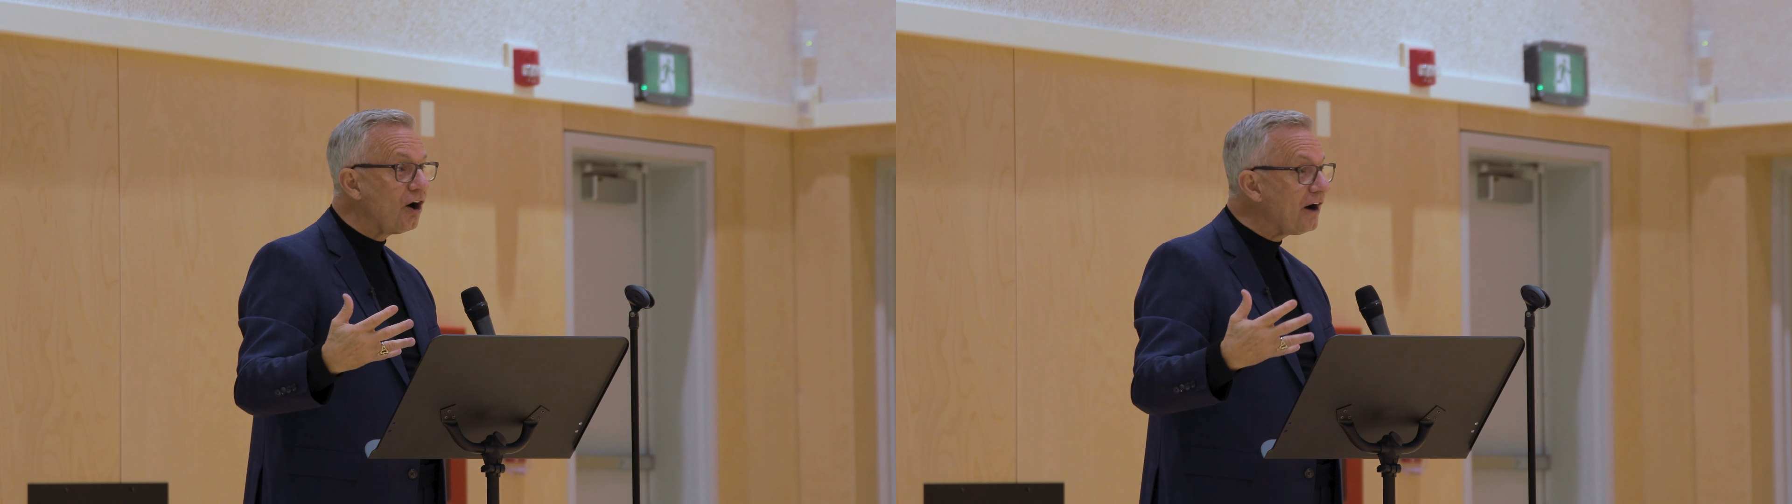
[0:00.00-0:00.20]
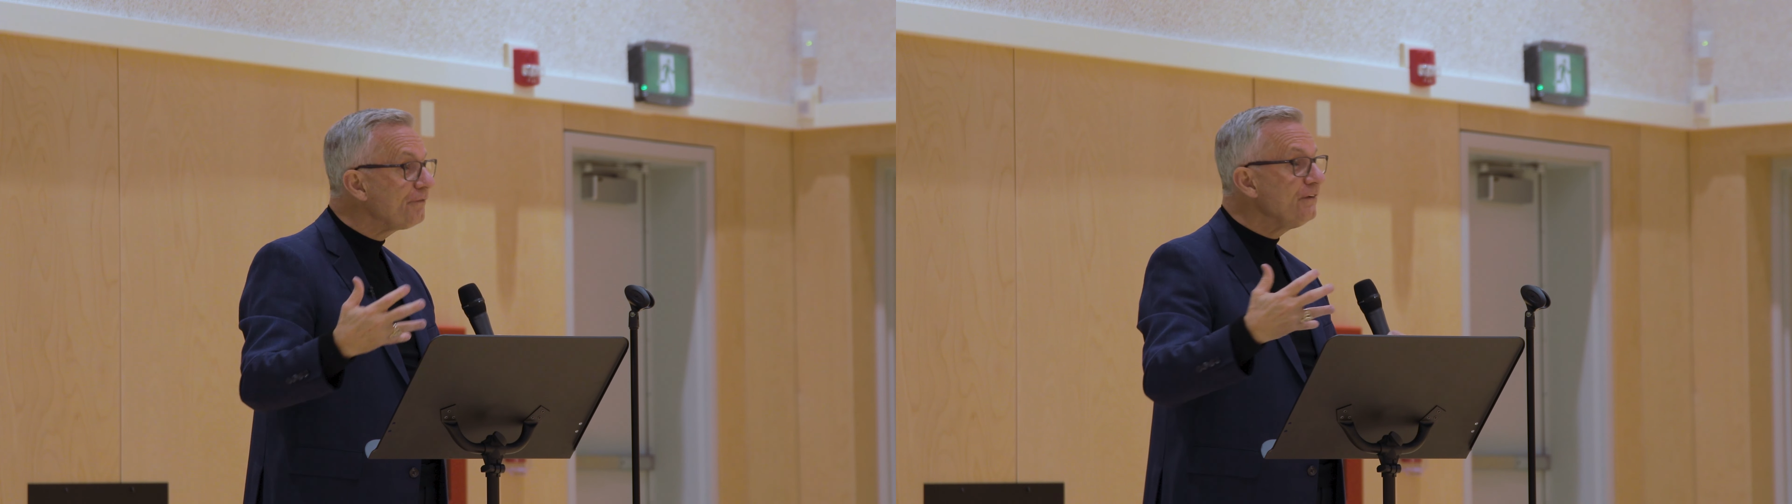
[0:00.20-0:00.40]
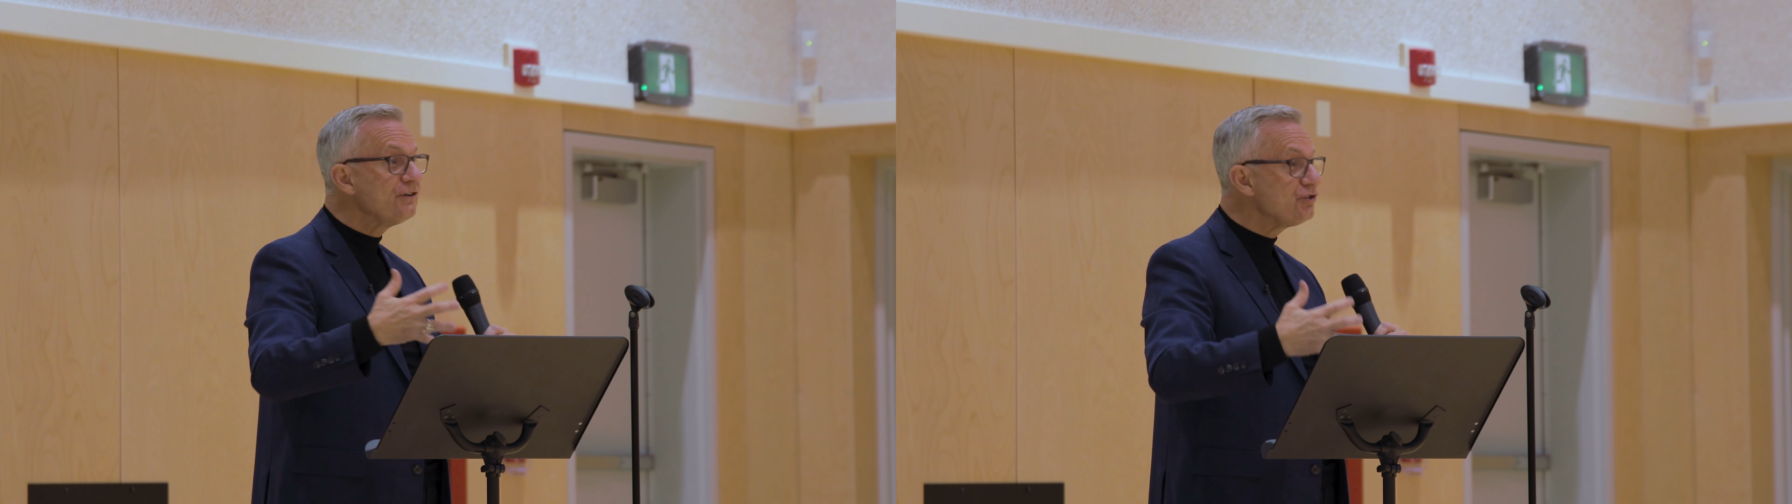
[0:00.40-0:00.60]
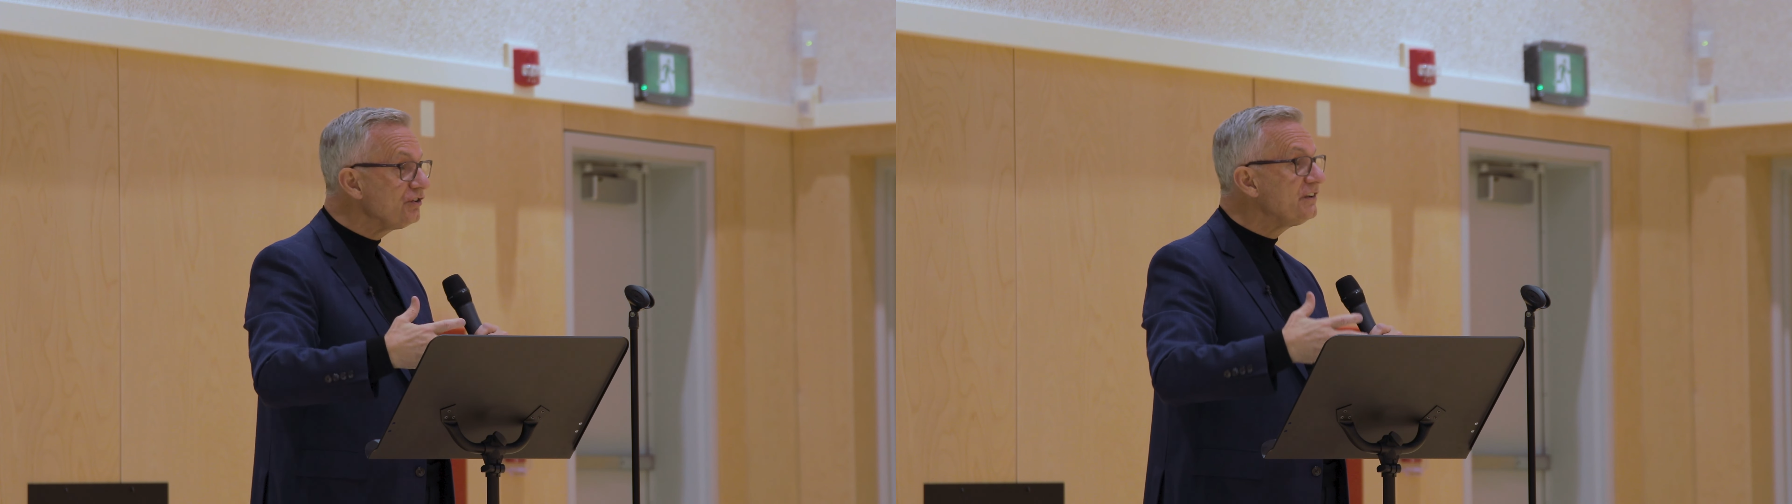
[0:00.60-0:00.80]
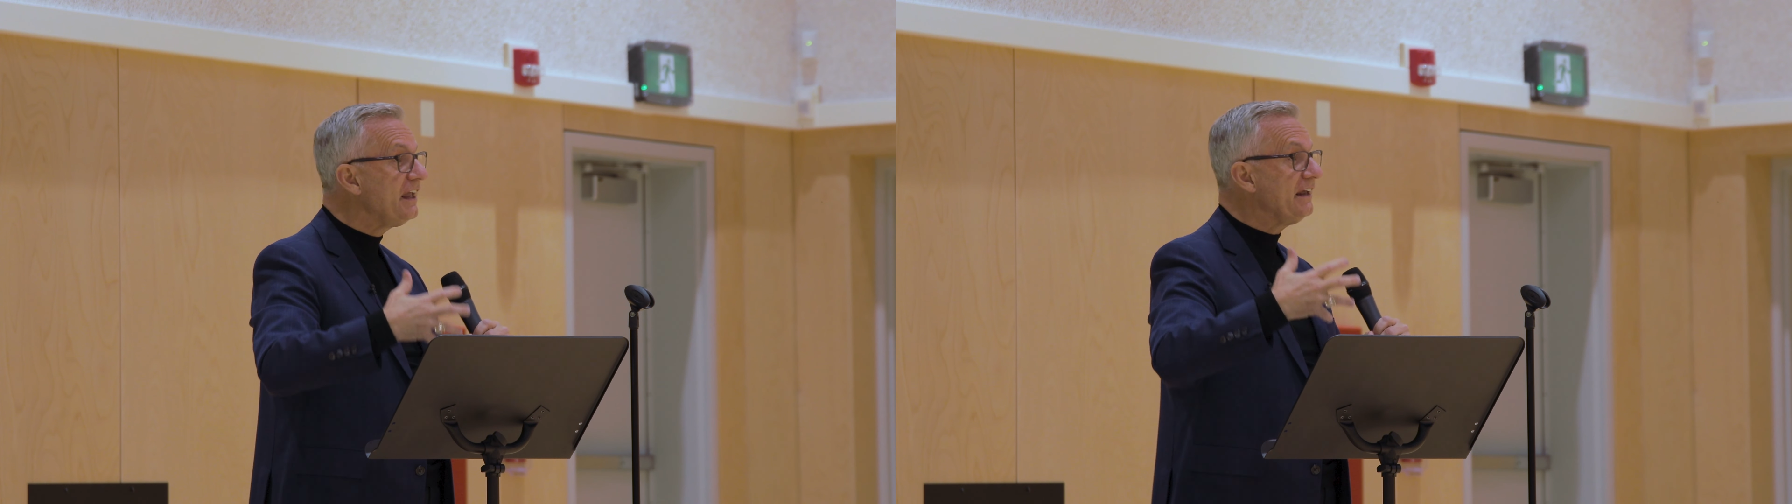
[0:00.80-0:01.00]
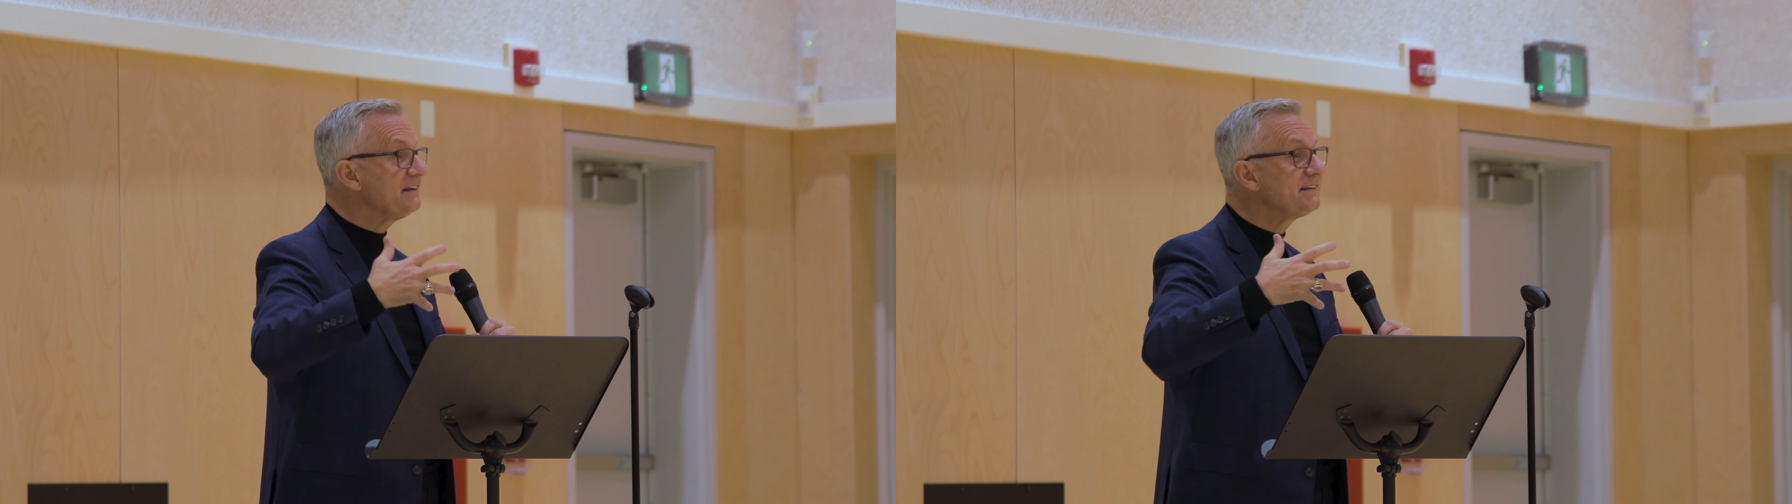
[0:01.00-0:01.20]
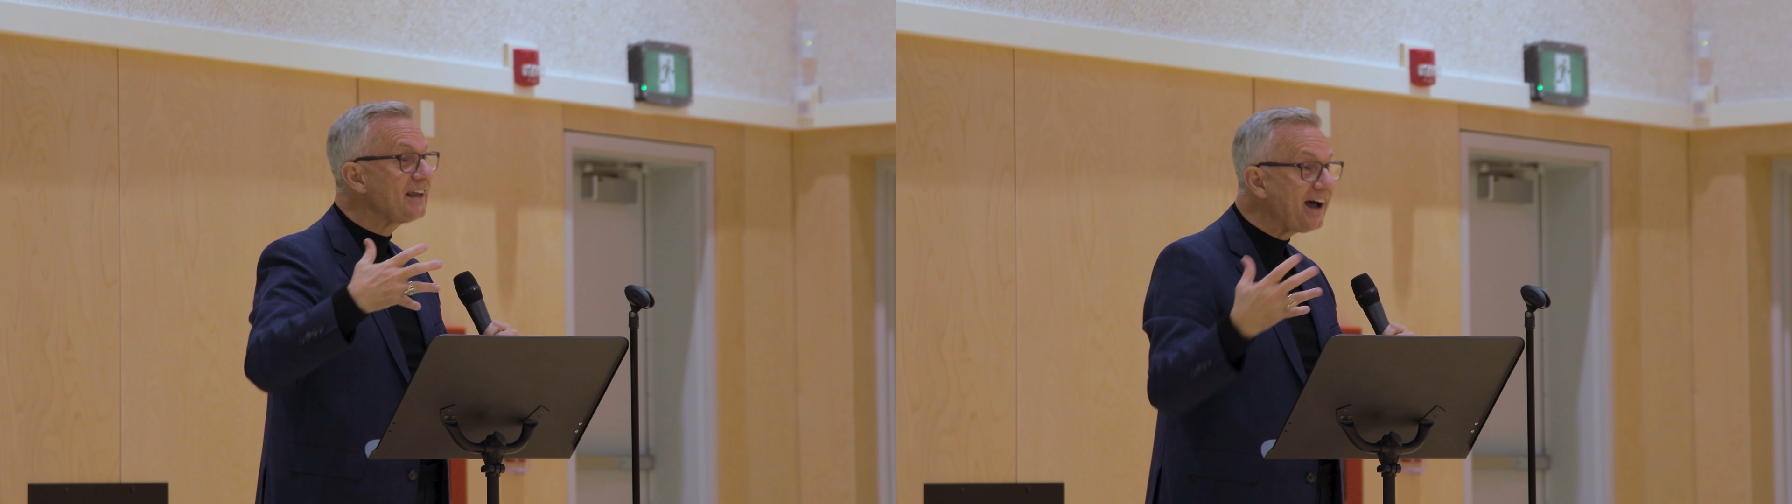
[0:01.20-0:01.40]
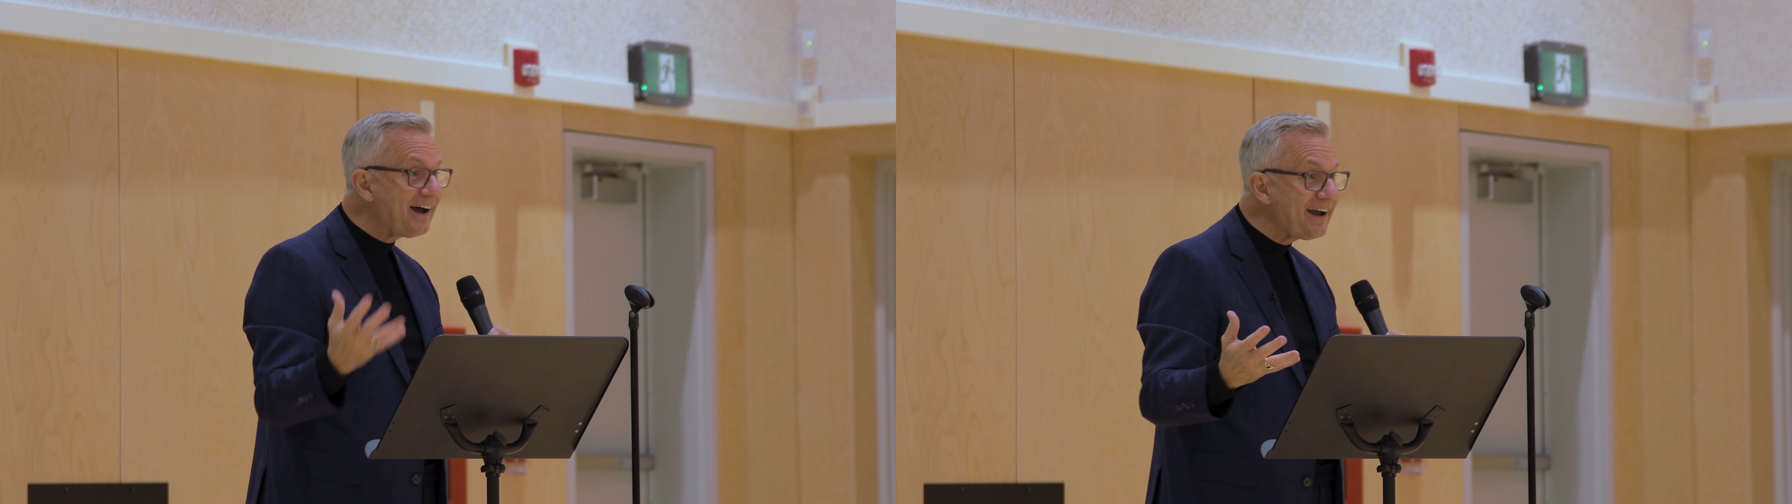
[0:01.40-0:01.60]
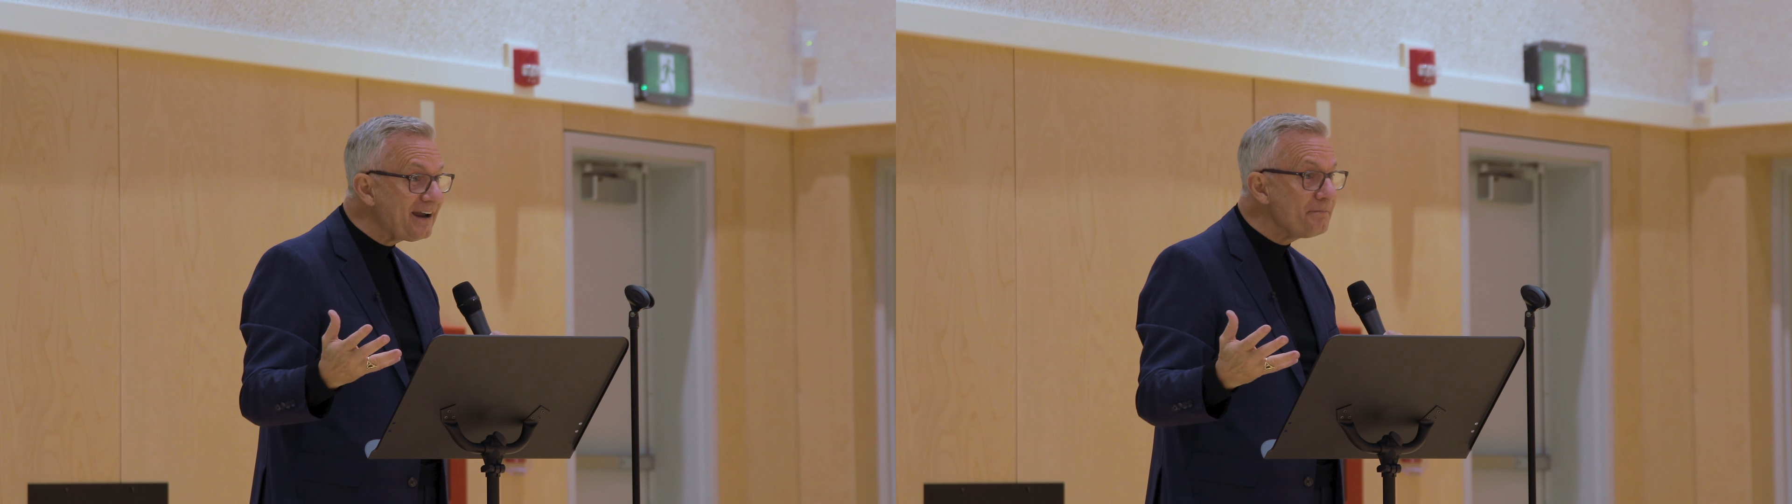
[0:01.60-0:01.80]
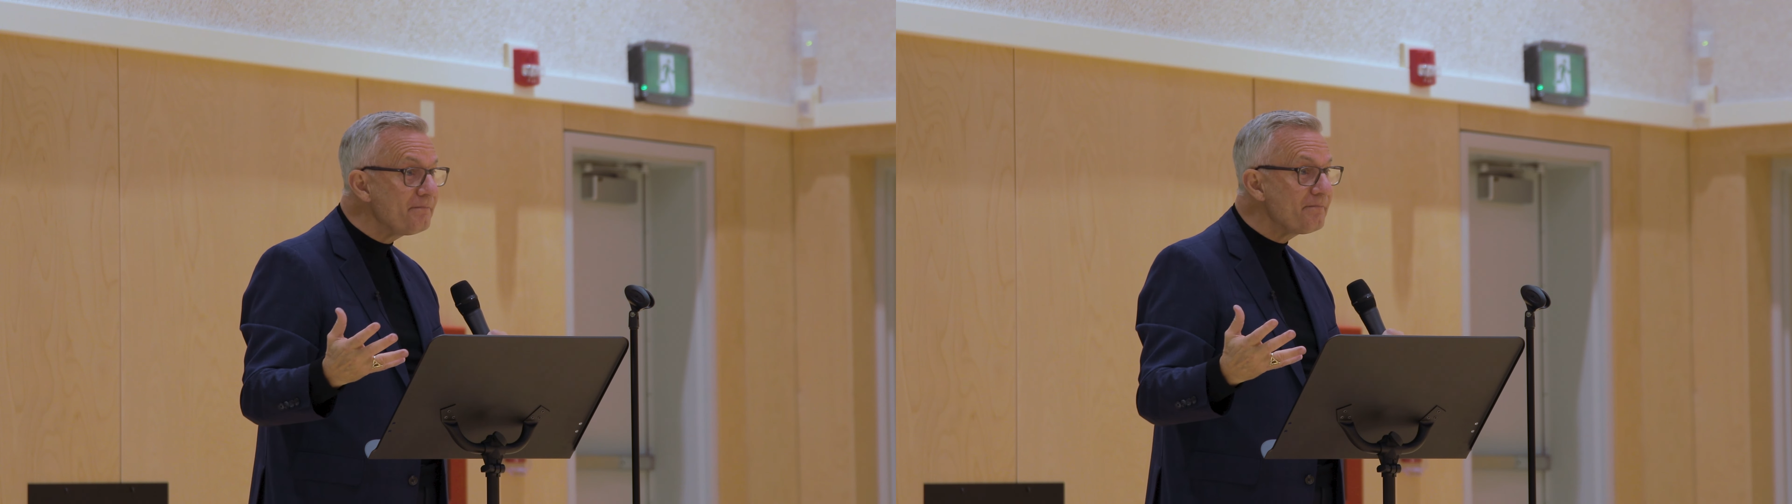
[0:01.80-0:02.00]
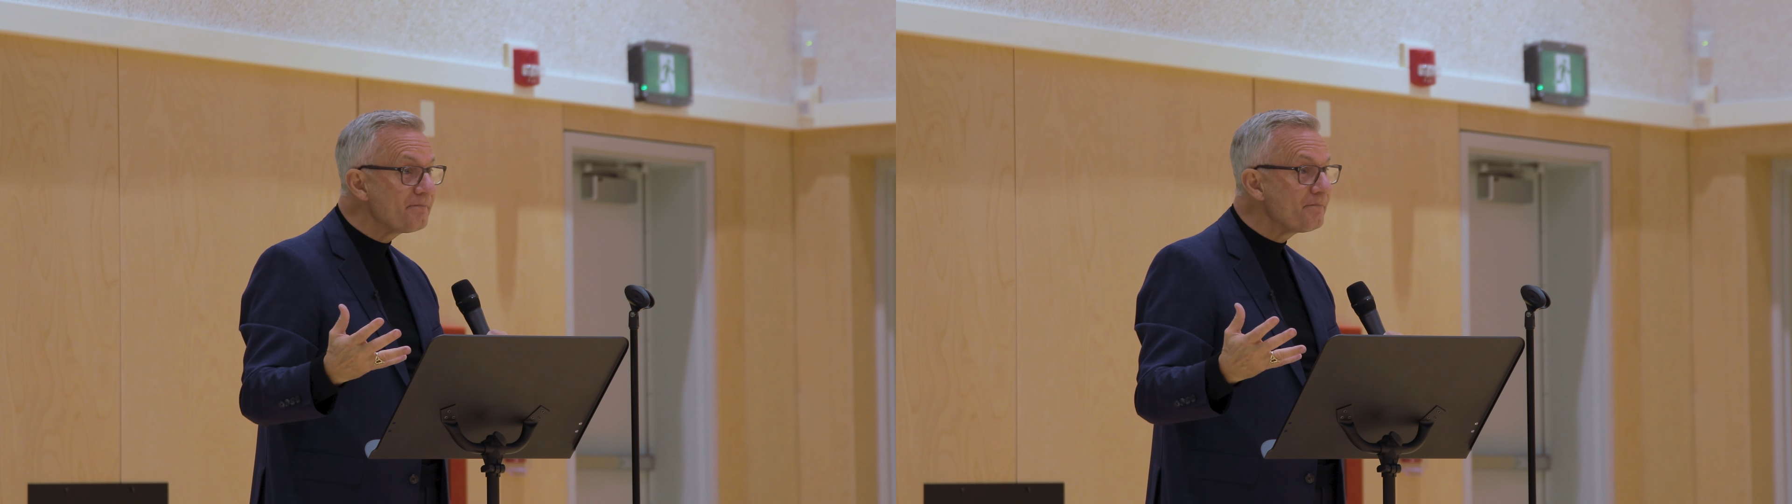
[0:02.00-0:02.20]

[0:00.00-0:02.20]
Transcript: often it just takes time,